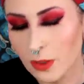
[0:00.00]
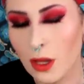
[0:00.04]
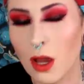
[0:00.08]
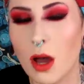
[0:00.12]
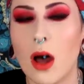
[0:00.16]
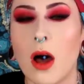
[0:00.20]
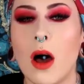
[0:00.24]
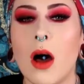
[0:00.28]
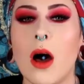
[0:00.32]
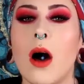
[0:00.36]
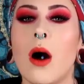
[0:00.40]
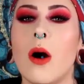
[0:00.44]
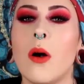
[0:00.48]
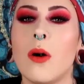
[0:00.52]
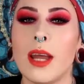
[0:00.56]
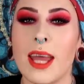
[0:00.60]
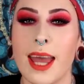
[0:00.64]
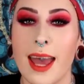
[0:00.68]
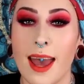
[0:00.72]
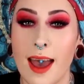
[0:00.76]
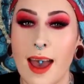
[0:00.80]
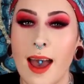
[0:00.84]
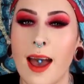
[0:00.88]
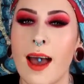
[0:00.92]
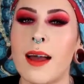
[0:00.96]
Oh
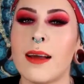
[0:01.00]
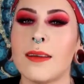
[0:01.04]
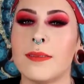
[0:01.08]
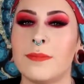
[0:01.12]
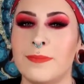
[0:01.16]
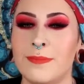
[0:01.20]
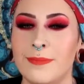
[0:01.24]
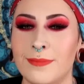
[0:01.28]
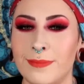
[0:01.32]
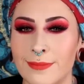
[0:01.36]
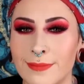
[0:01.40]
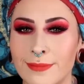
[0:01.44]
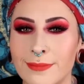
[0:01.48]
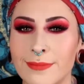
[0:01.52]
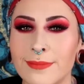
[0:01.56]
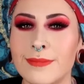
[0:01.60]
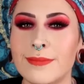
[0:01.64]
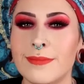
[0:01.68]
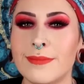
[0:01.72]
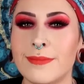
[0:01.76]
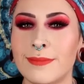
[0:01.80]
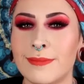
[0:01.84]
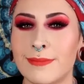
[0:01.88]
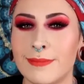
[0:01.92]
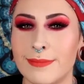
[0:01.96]
yeah,
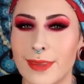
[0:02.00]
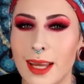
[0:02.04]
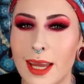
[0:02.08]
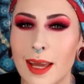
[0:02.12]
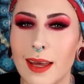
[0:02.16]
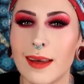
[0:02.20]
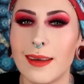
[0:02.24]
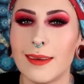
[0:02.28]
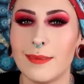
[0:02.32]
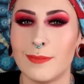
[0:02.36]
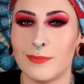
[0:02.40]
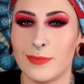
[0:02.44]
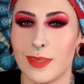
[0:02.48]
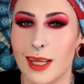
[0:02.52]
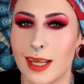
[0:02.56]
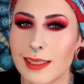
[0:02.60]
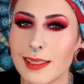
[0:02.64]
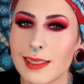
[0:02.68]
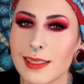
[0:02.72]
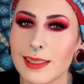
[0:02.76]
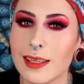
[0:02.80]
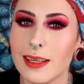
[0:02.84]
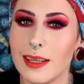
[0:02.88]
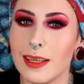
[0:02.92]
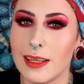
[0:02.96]
mm-hmm, yep,
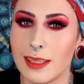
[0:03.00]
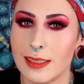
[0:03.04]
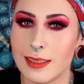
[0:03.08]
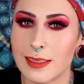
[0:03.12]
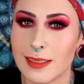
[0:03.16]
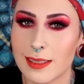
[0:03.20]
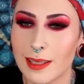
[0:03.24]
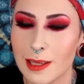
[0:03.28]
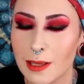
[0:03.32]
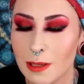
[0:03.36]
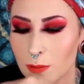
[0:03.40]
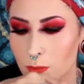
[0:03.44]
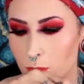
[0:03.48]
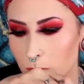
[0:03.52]
that's the goods.